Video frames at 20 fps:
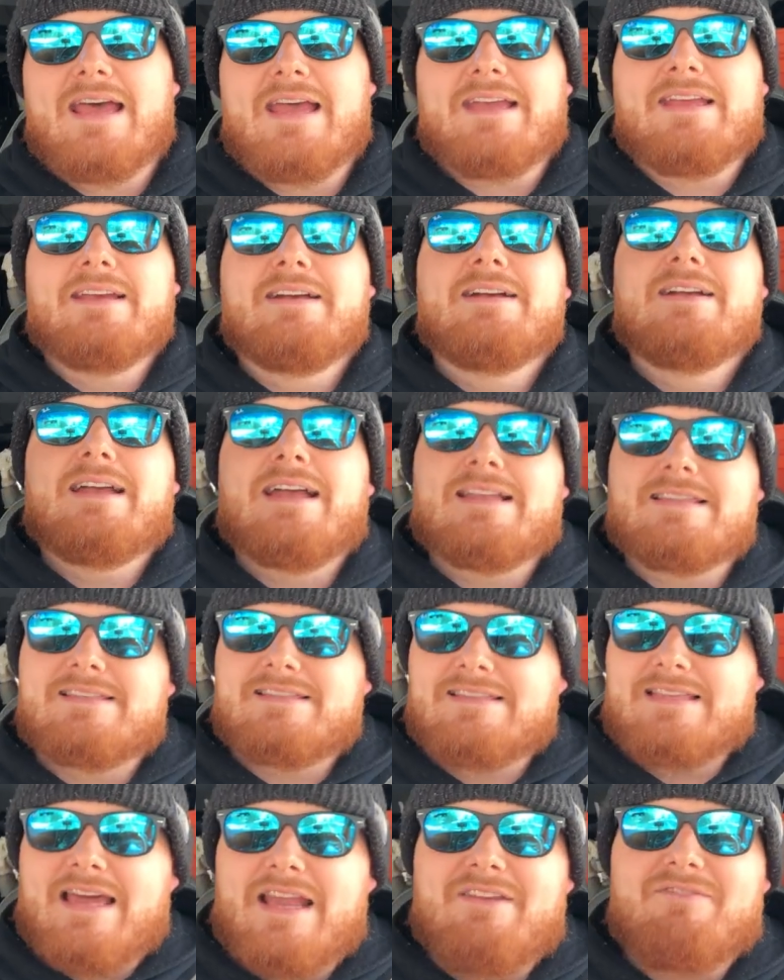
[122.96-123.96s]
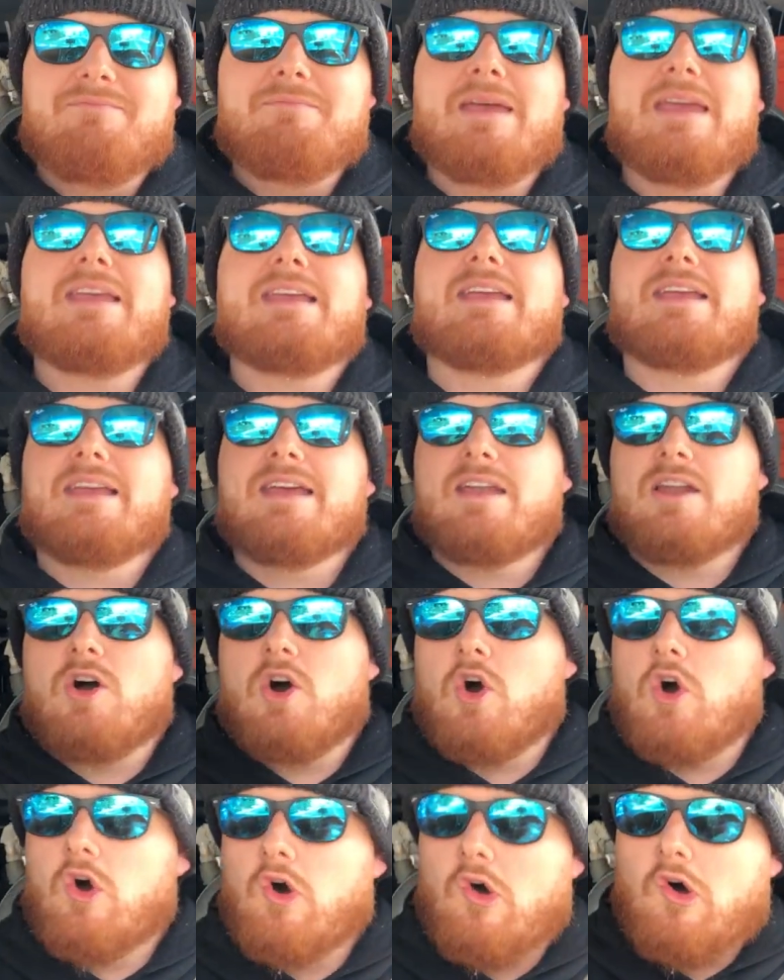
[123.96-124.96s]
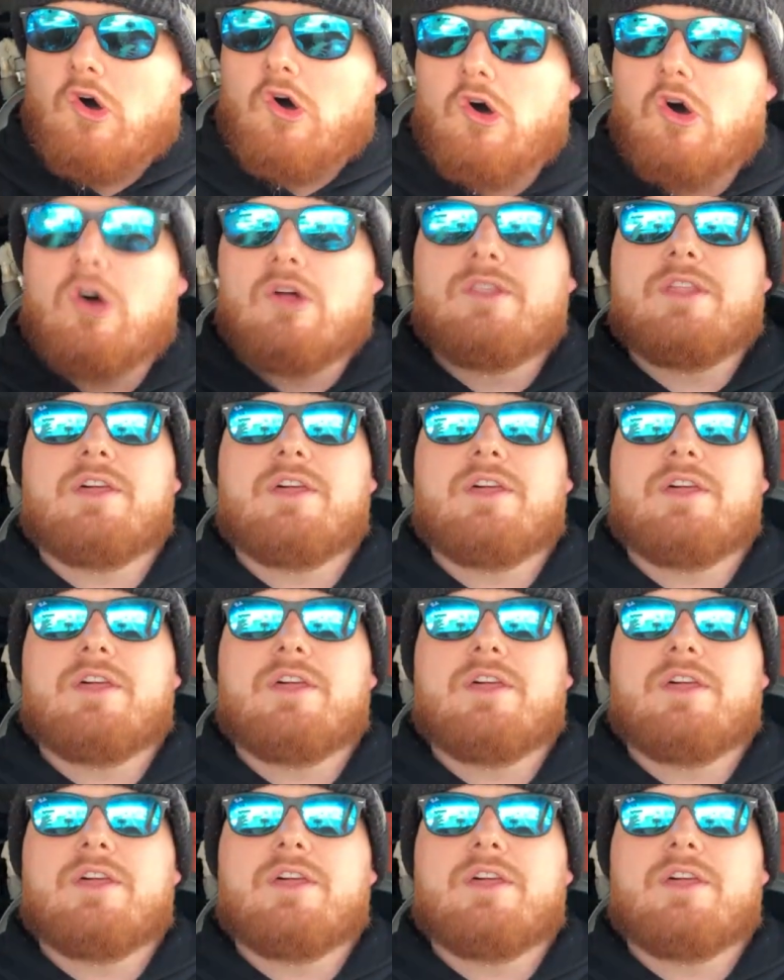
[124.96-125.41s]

day. Instead of making it a whole